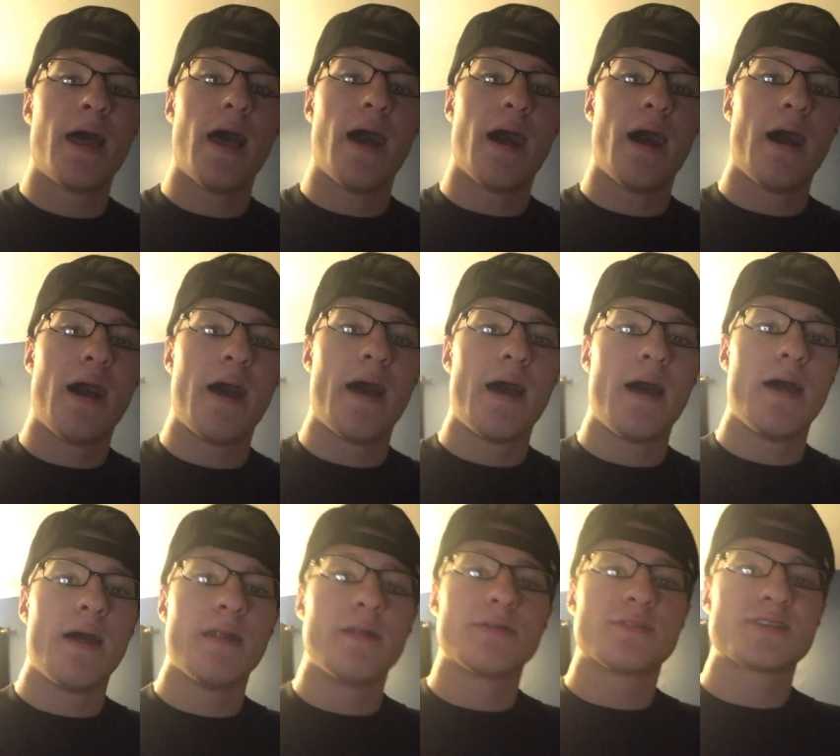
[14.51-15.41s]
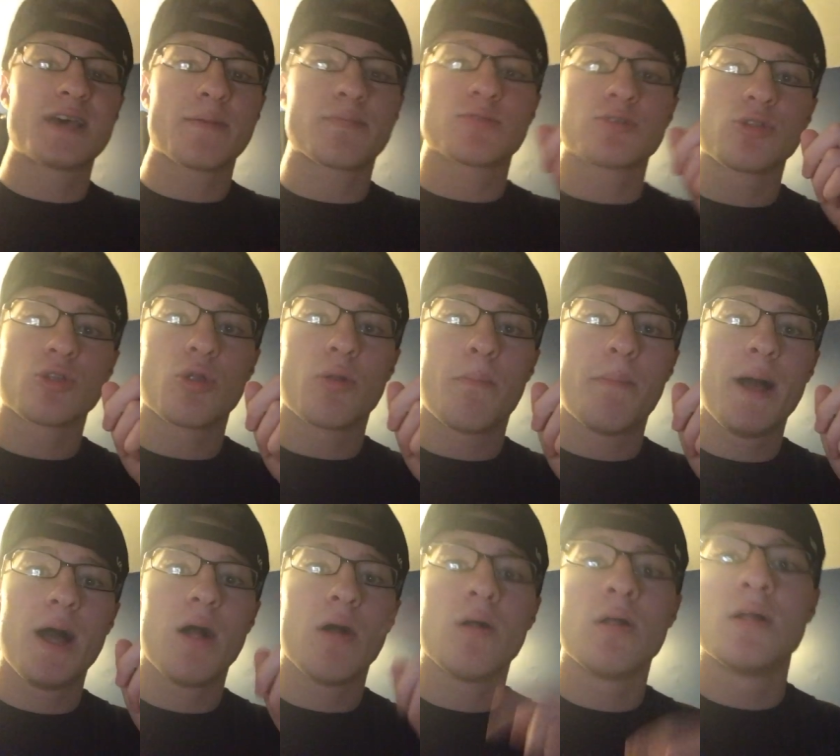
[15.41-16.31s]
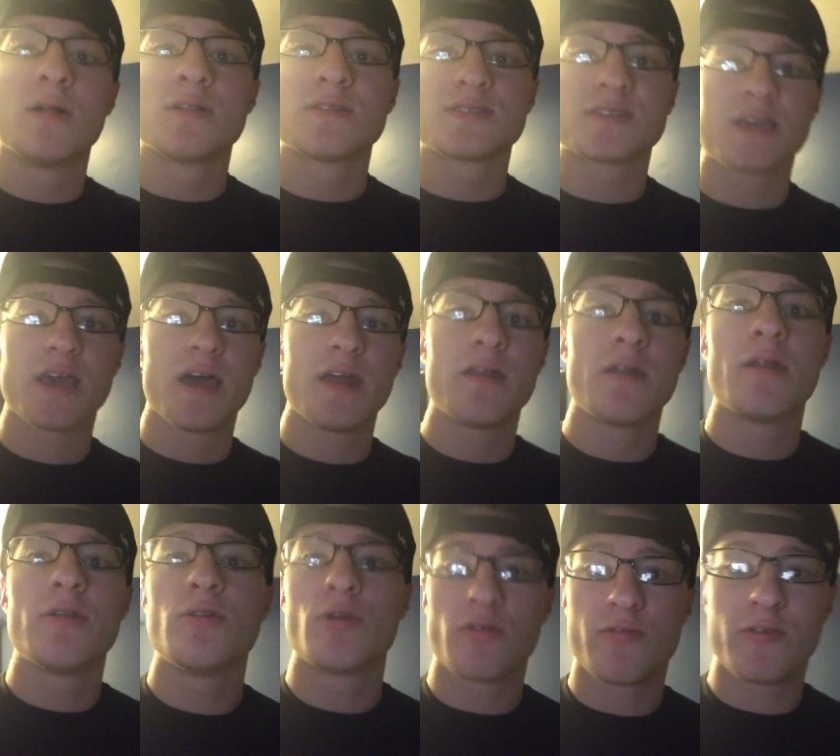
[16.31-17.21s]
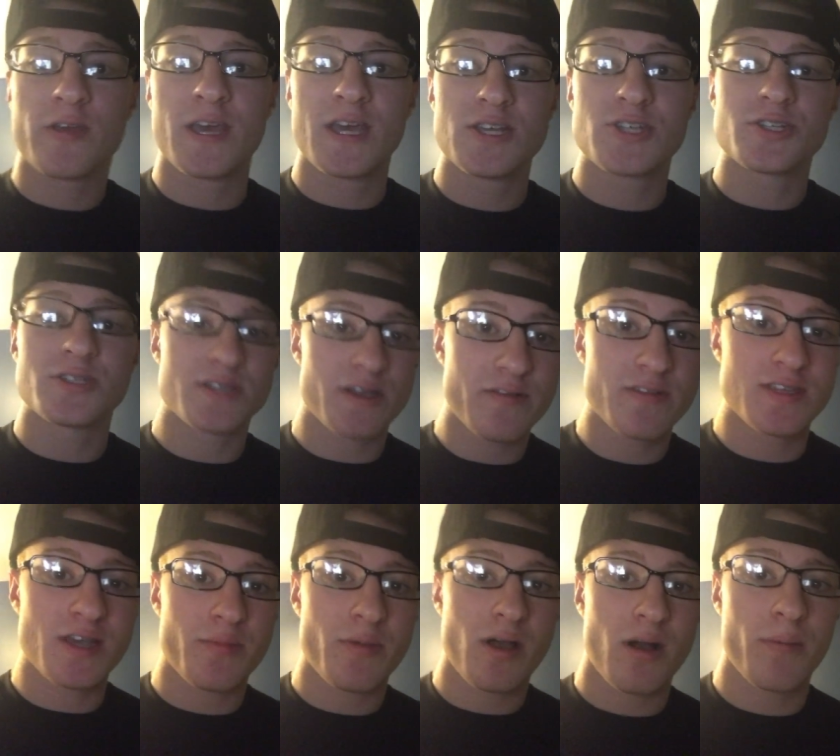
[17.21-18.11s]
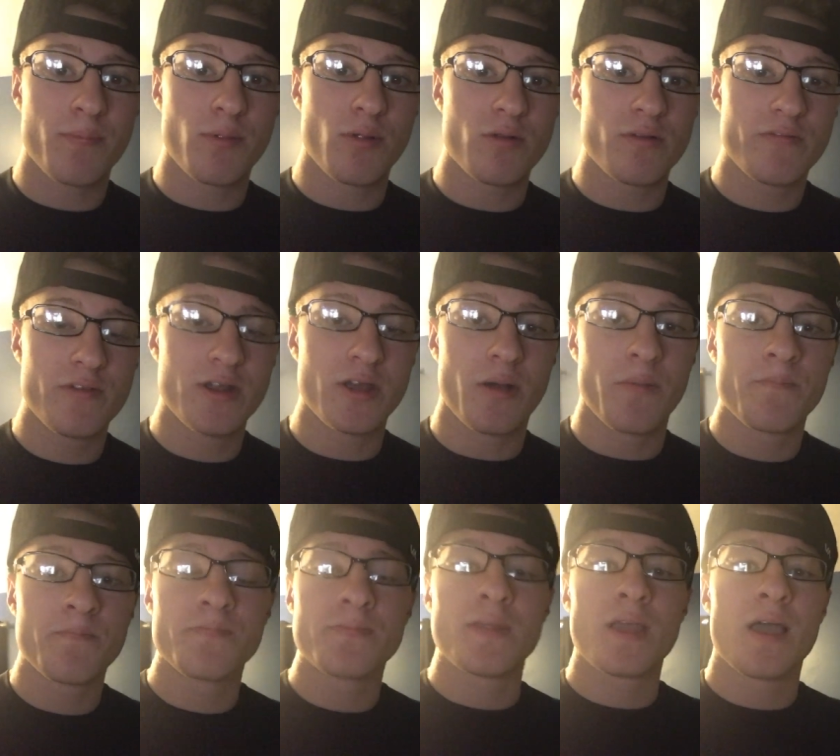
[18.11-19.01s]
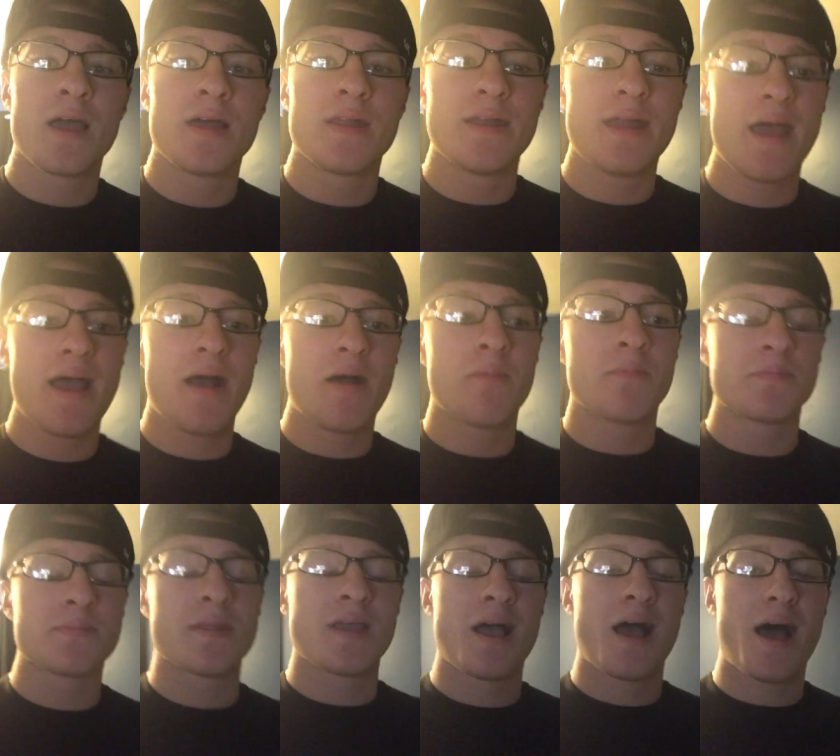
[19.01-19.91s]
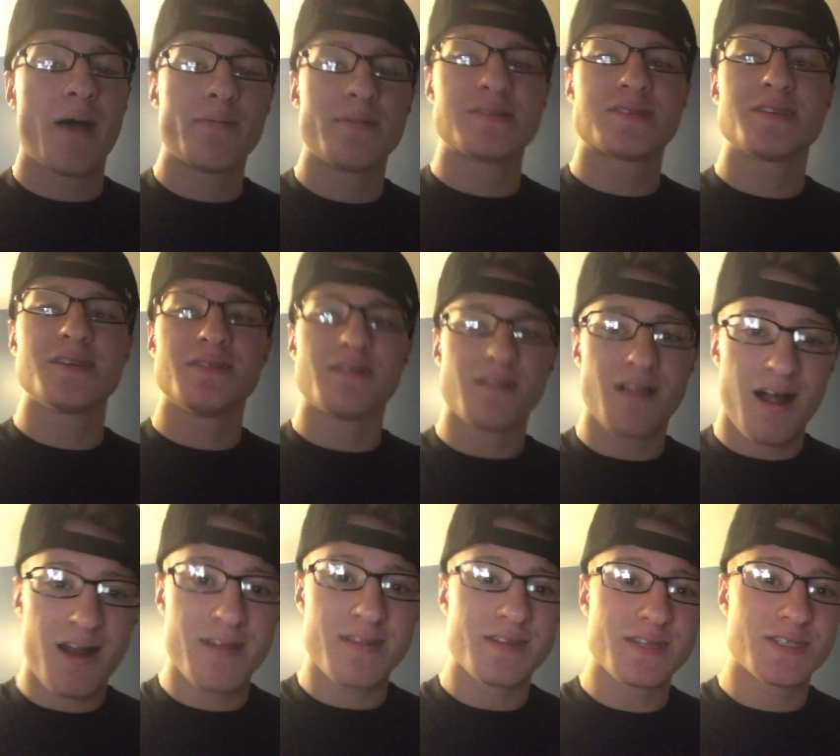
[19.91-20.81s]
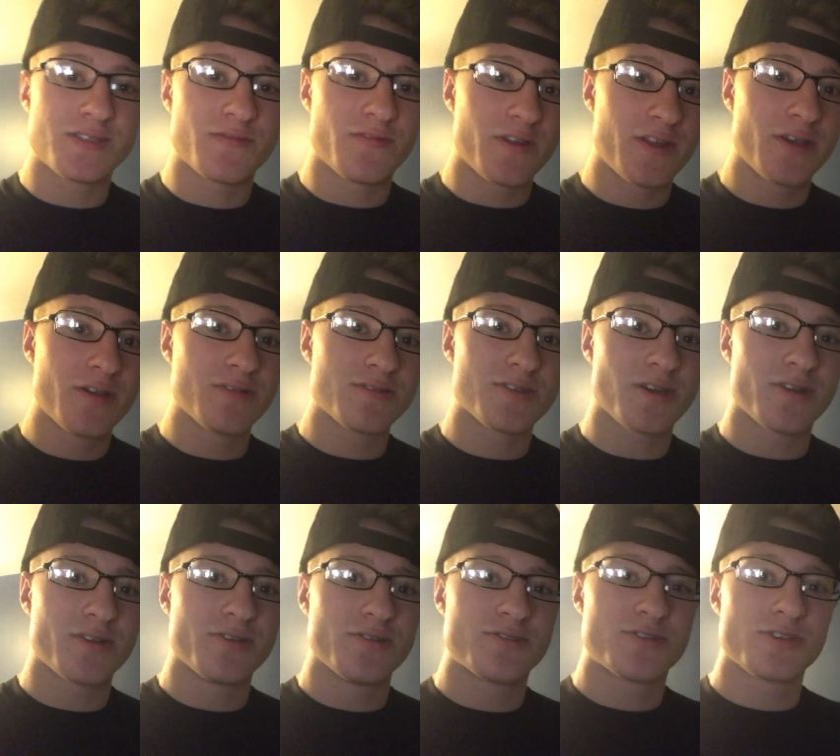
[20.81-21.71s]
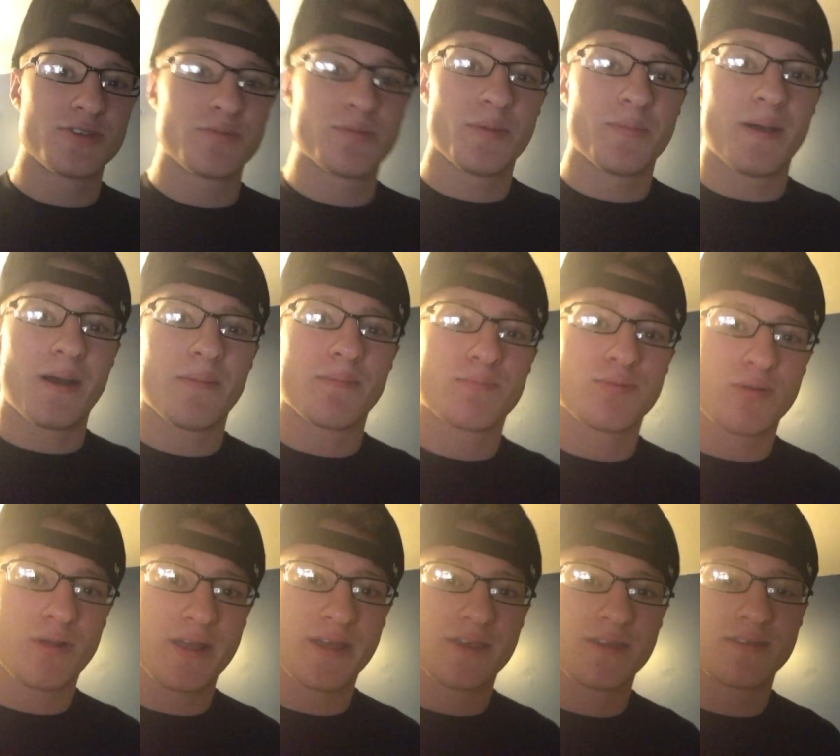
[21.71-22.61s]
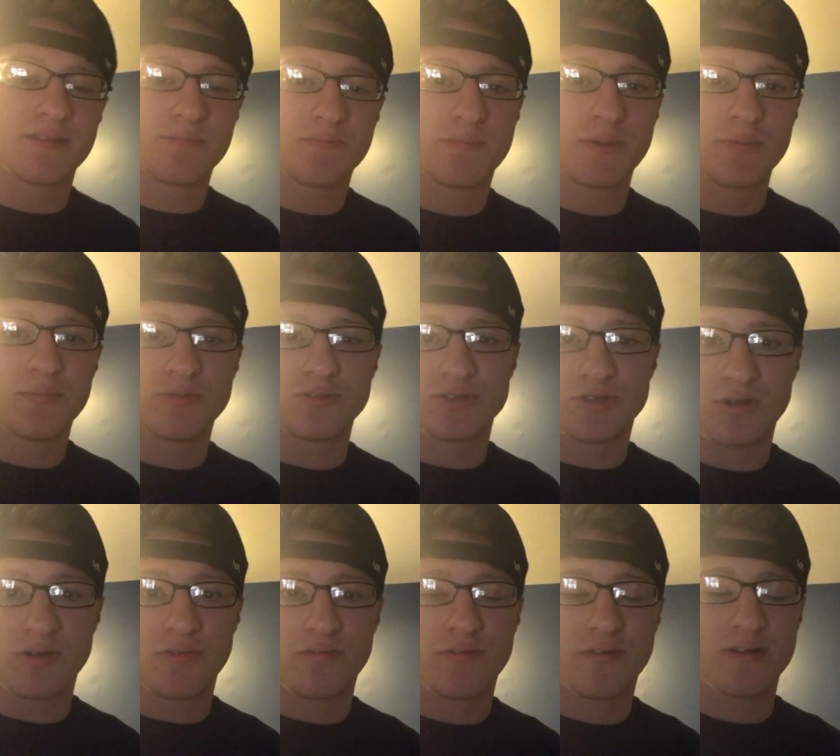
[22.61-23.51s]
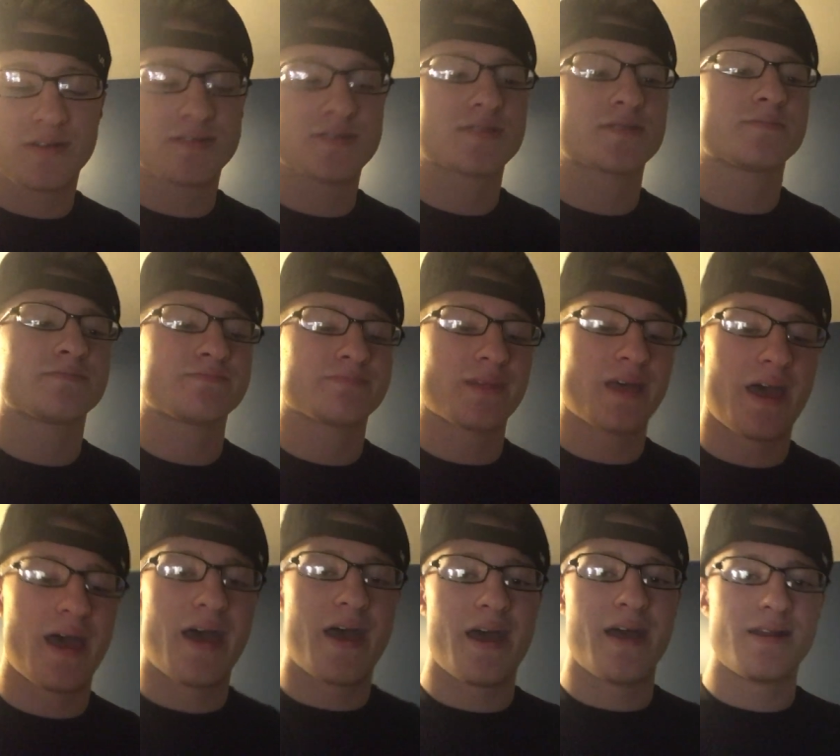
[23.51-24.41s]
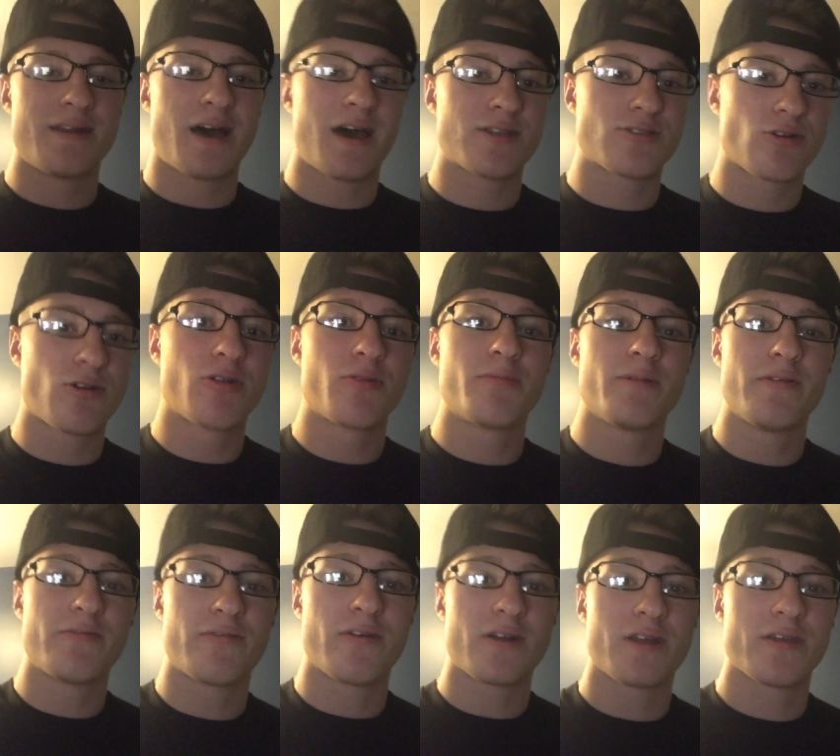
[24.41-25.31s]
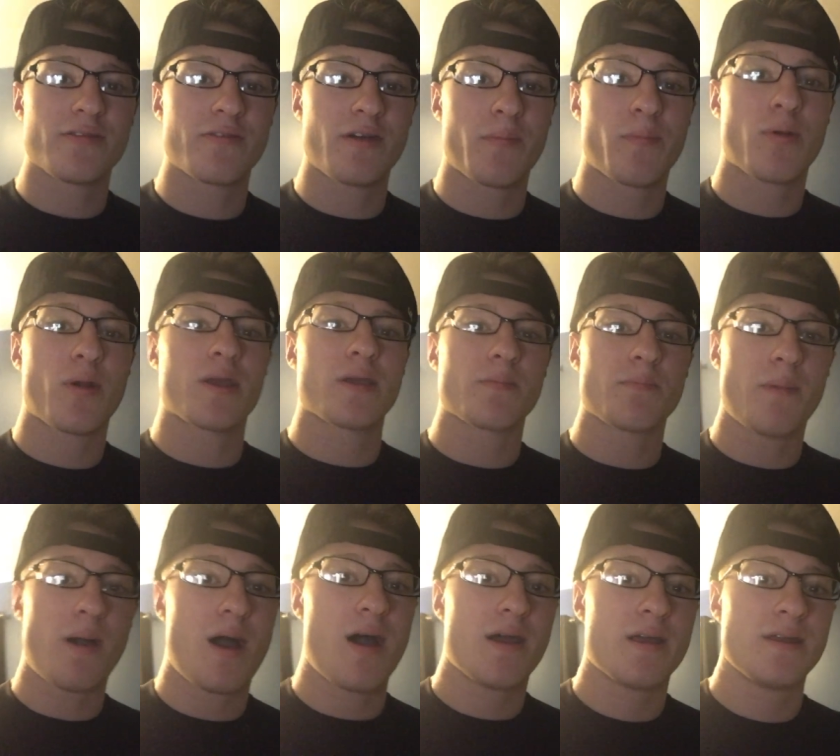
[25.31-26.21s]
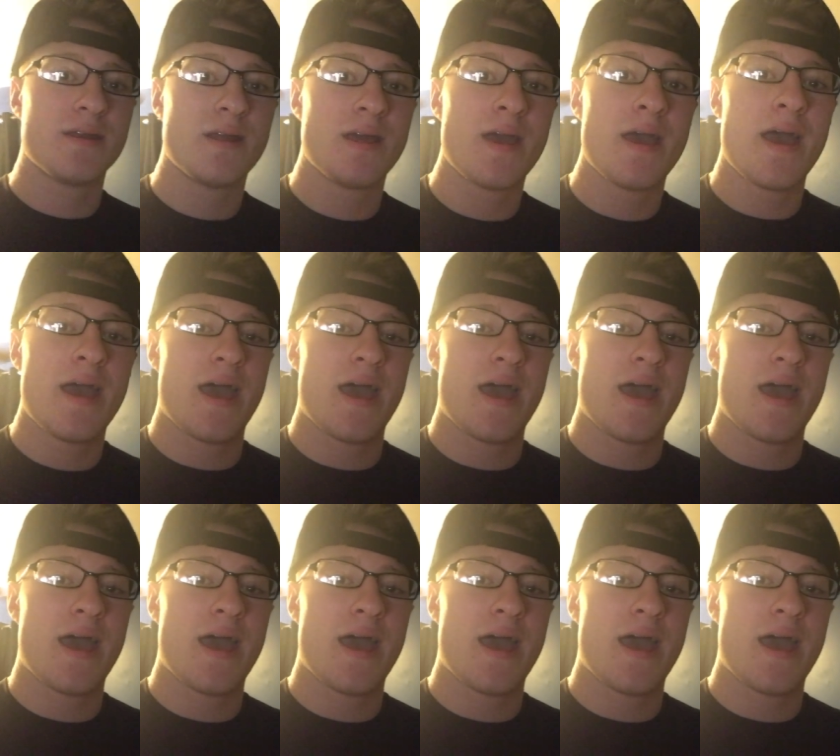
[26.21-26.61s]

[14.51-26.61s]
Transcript: And tap the little bell to get notifications every time I upload a video. Now, I've been seeing a lot of these videos on YouTube about pranking people's girlfriends. And I thought it would be funny if I pranked mine.